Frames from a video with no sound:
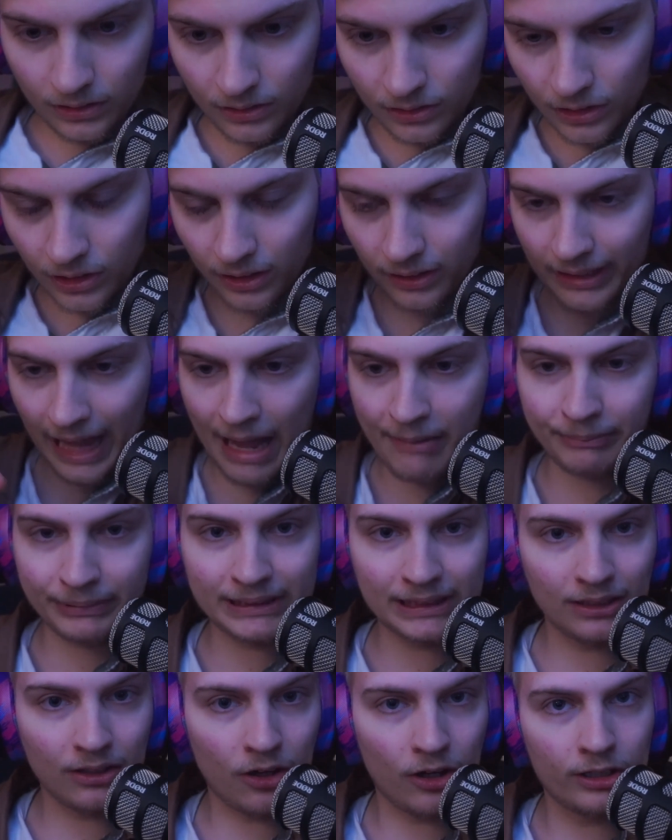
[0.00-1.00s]

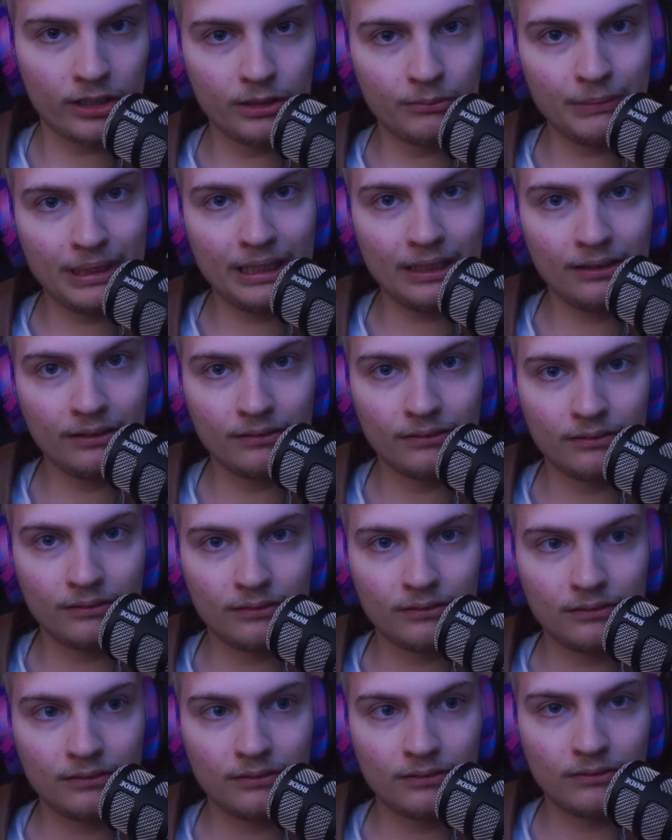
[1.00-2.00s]
collapsing onto me
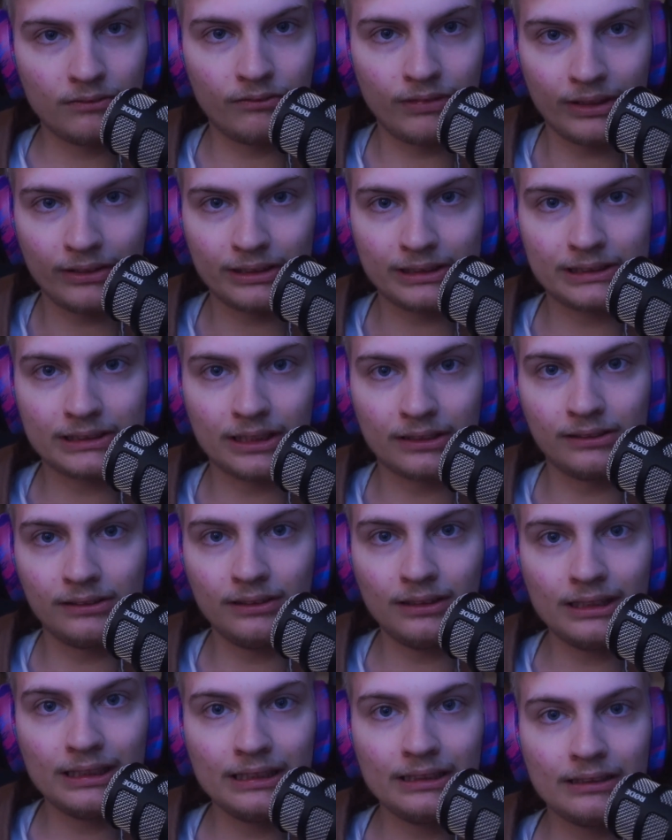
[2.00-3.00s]
very
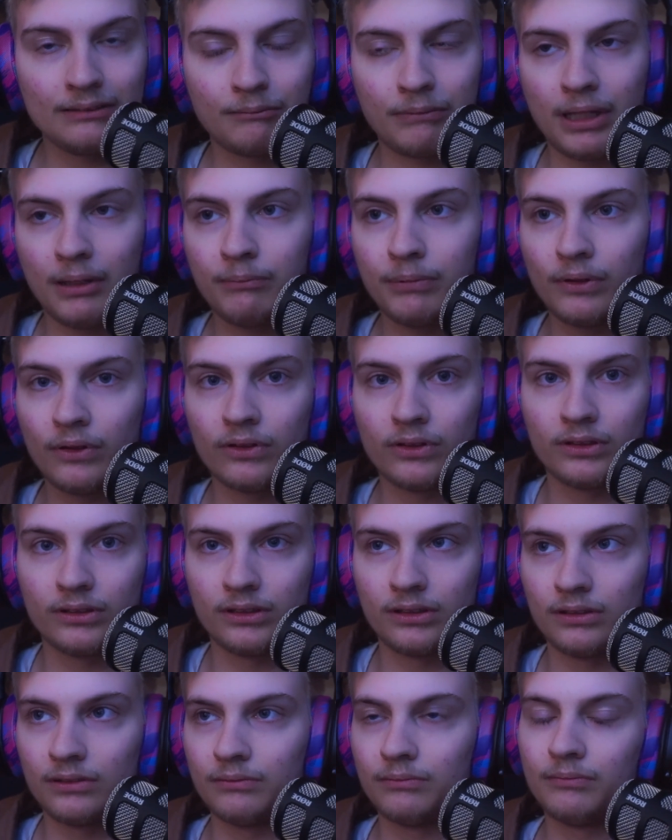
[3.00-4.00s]
suddenly, and people
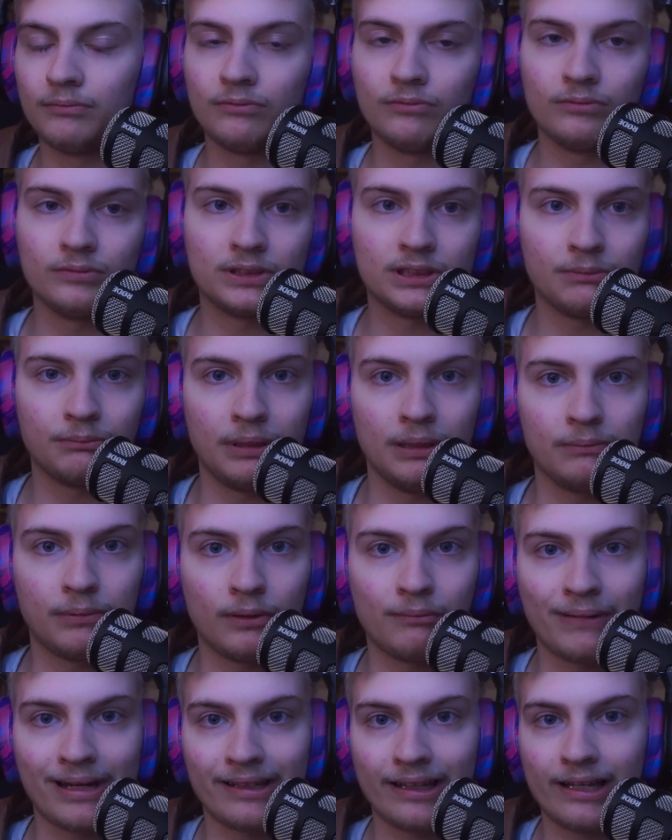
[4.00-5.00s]
are some people
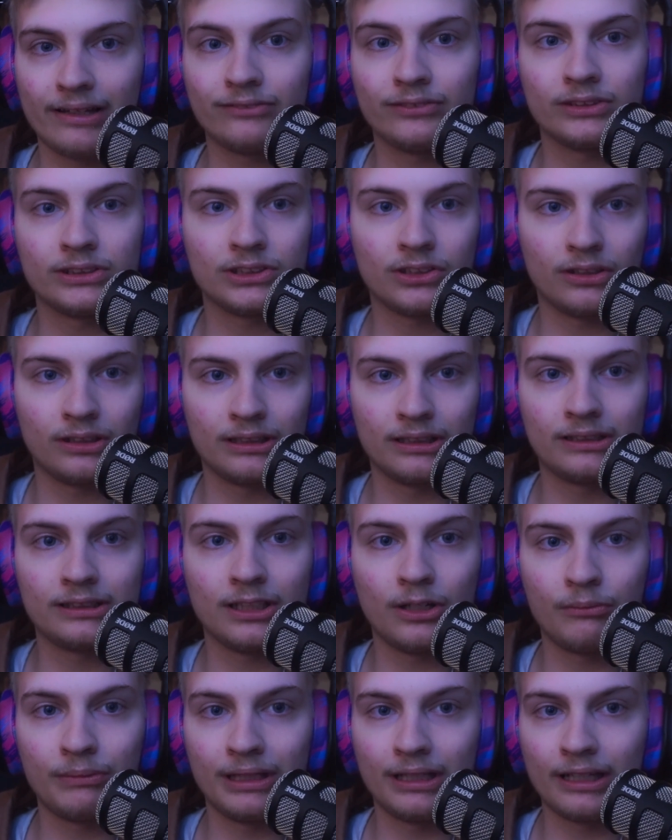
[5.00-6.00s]
in my life are starting to
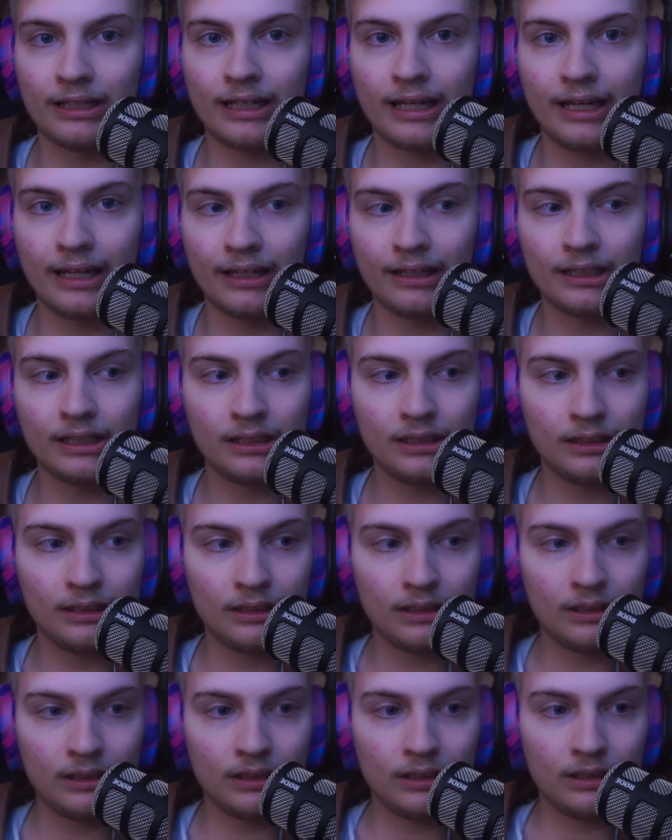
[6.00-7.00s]
tell me like, hey,
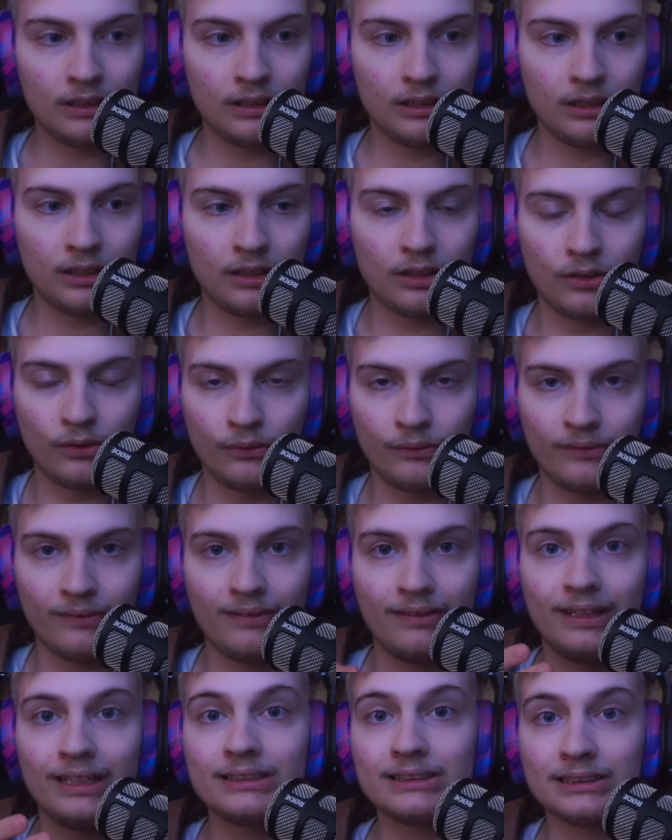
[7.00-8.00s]
you know,
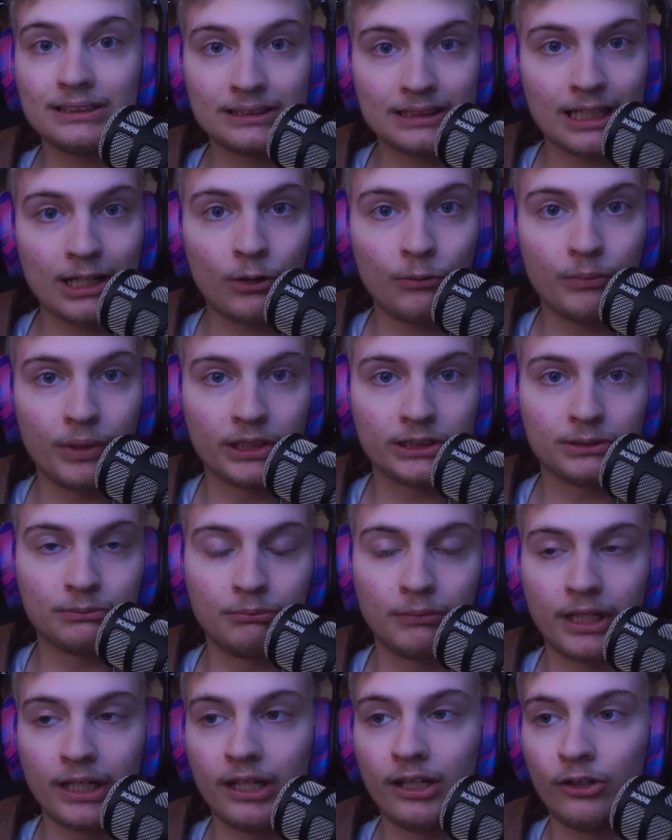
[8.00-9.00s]
this is how much
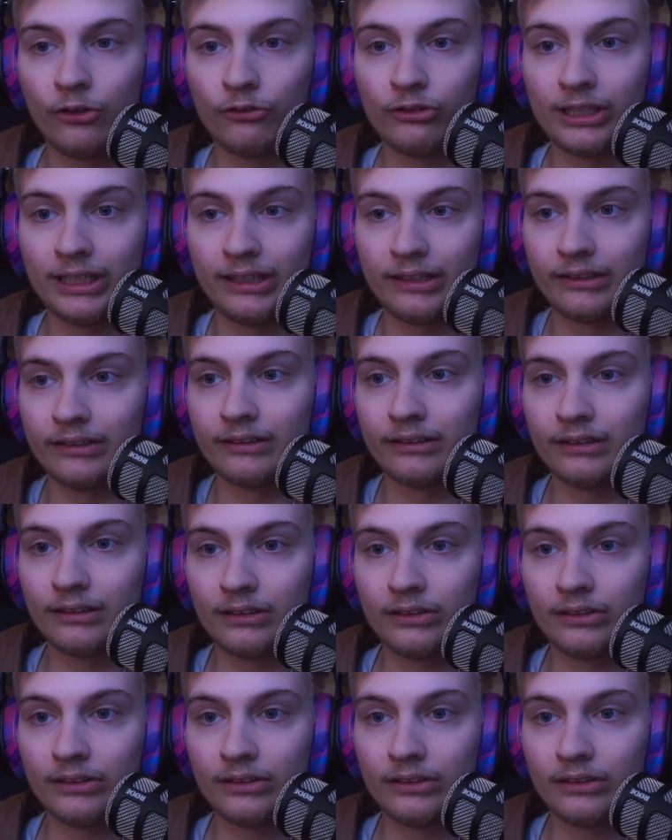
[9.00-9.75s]
money you need